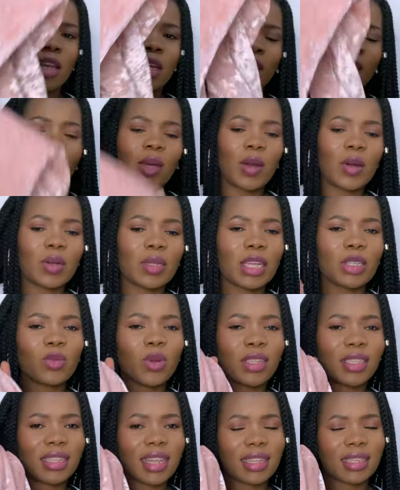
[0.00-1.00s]
So that
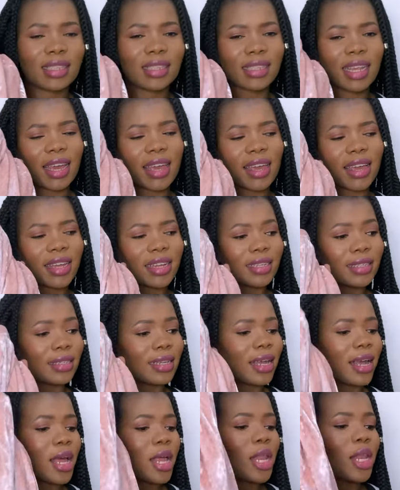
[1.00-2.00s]
was the second
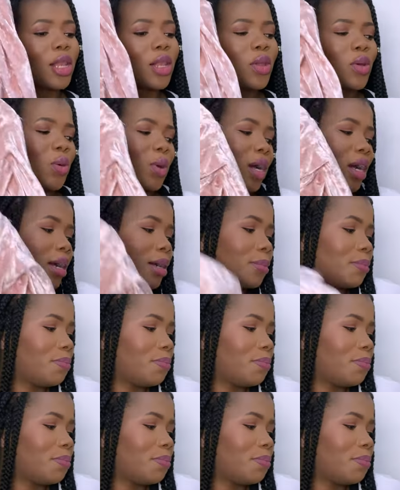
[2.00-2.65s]
look.